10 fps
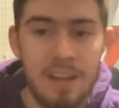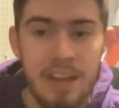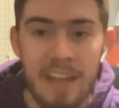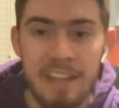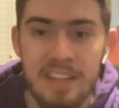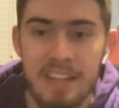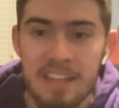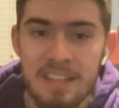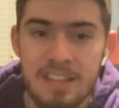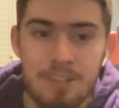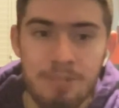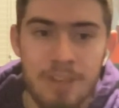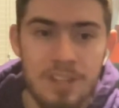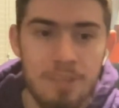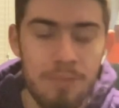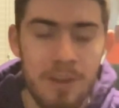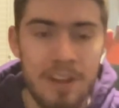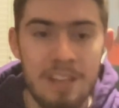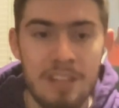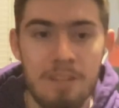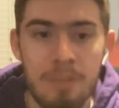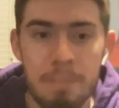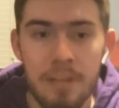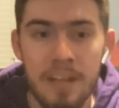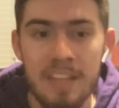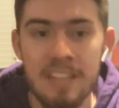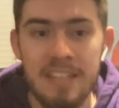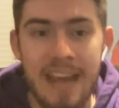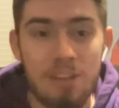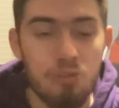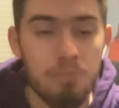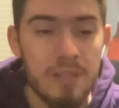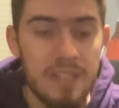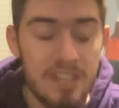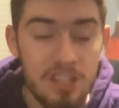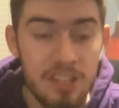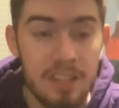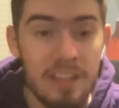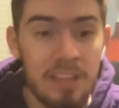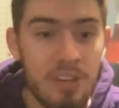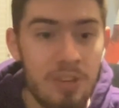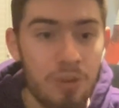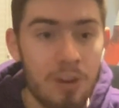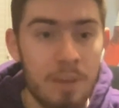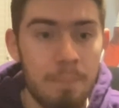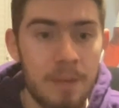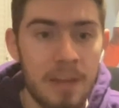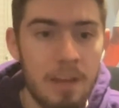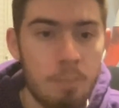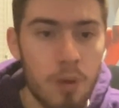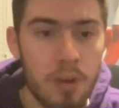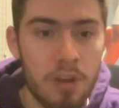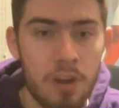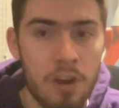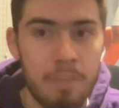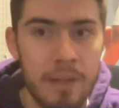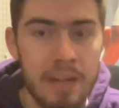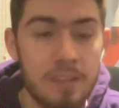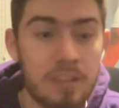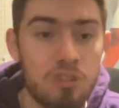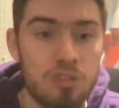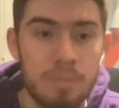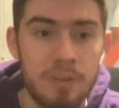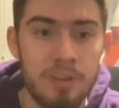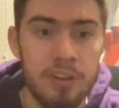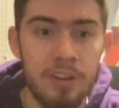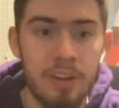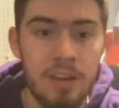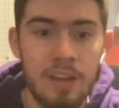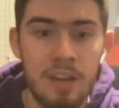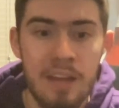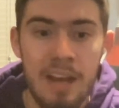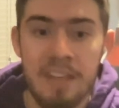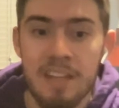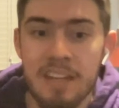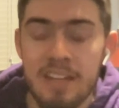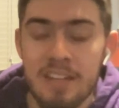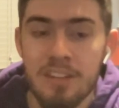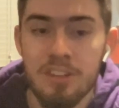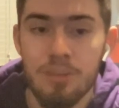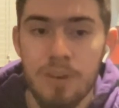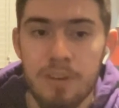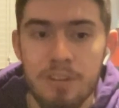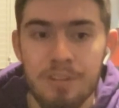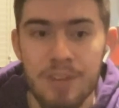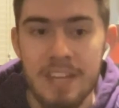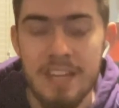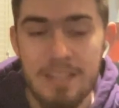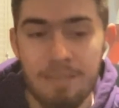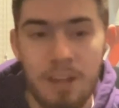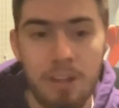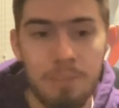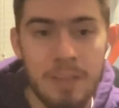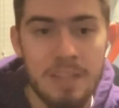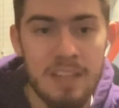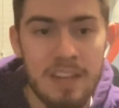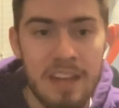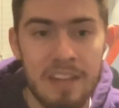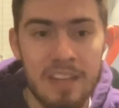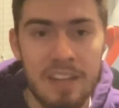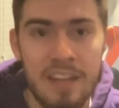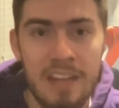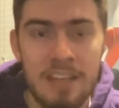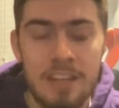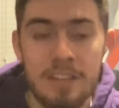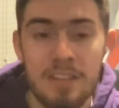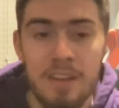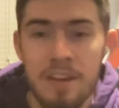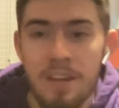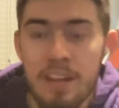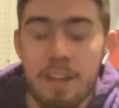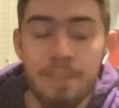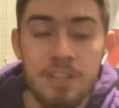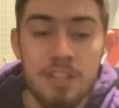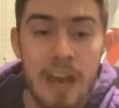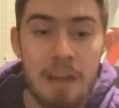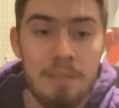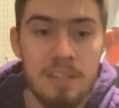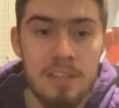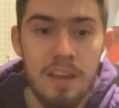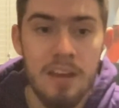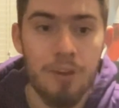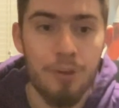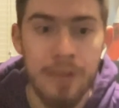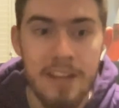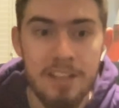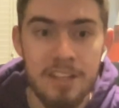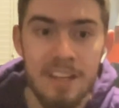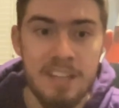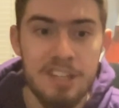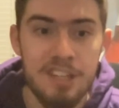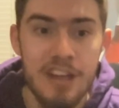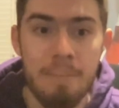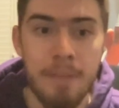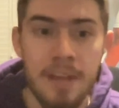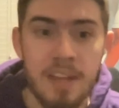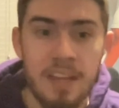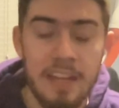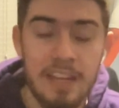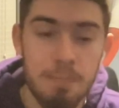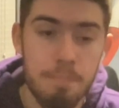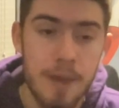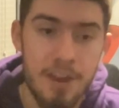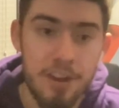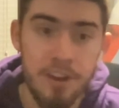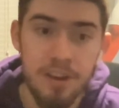I think in a situation where he's going to be playing his natural position in New York, being a point guard, being a distributor, I think that's going to do wonders for his development, and I think that if his shot creation and his shot making gets better,